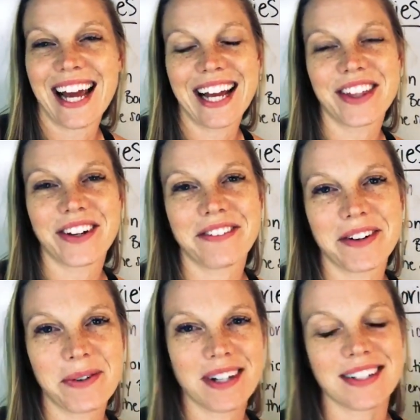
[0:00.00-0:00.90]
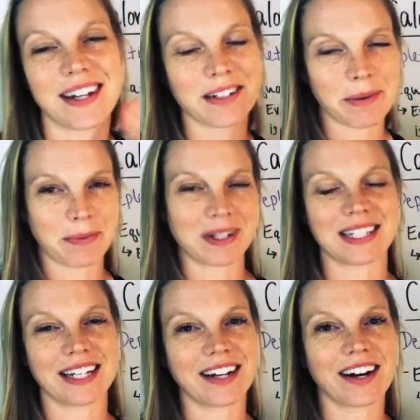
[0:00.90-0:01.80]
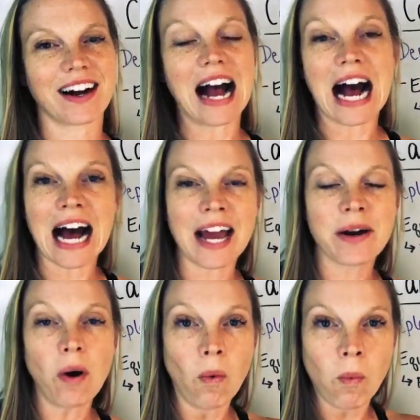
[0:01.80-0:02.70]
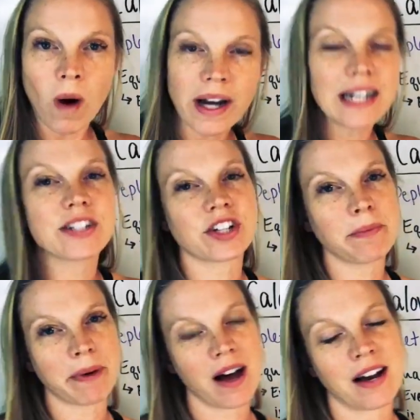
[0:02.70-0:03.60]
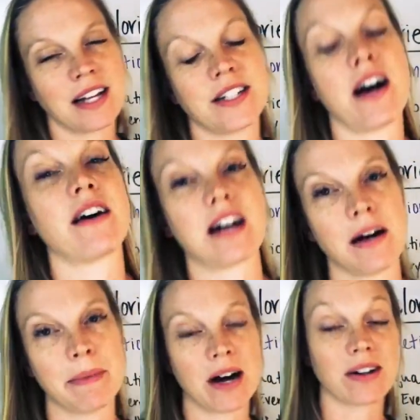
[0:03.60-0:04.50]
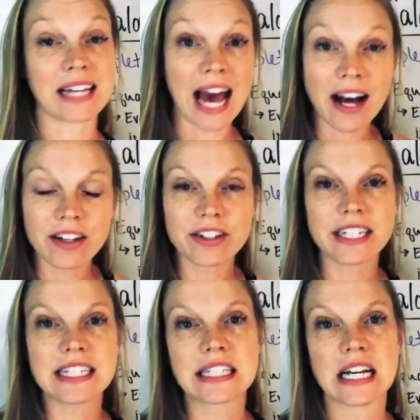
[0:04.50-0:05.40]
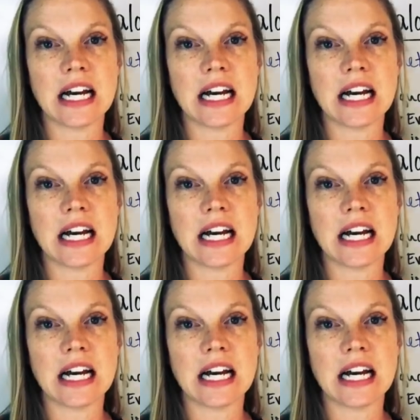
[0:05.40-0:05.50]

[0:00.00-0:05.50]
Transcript: Hey there everyone, Dr. Beth Westie here. I wanted to jump on and talk about calories,